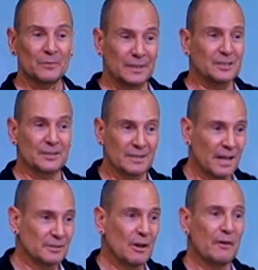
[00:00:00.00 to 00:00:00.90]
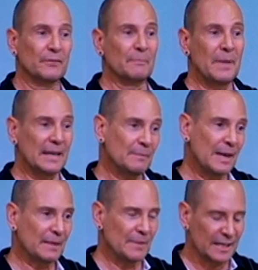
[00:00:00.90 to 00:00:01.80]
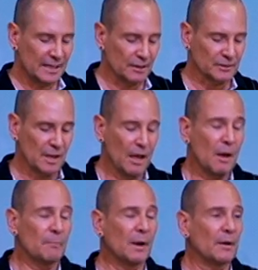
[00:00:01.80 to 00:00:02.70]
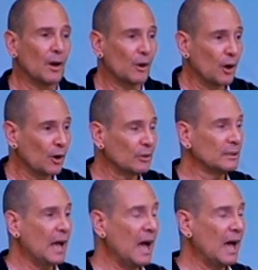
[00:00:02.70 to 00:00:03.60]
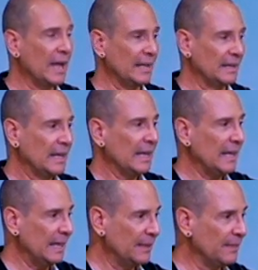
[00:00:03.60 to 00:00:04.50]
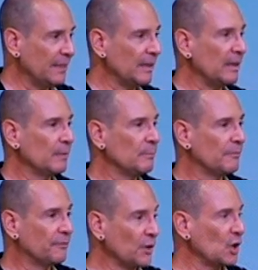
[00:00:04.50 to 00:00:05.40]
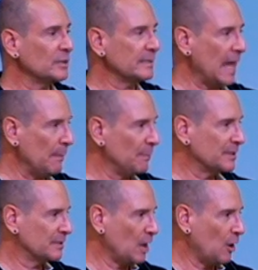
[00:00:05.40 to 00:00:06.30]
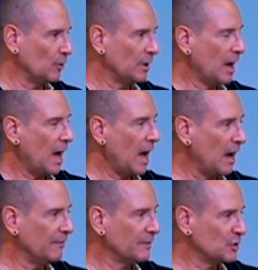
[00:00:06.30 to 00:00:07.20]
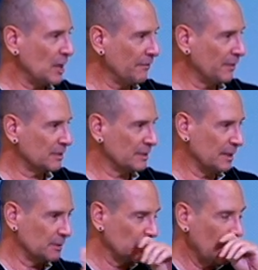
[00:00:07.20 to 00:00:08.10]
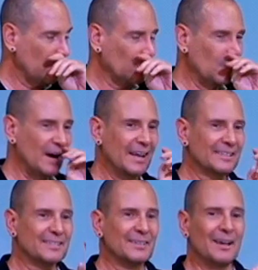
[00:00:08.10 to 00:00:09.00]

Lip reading: religious science for many, many, many years. But her line in the first episode of The Jeffersons was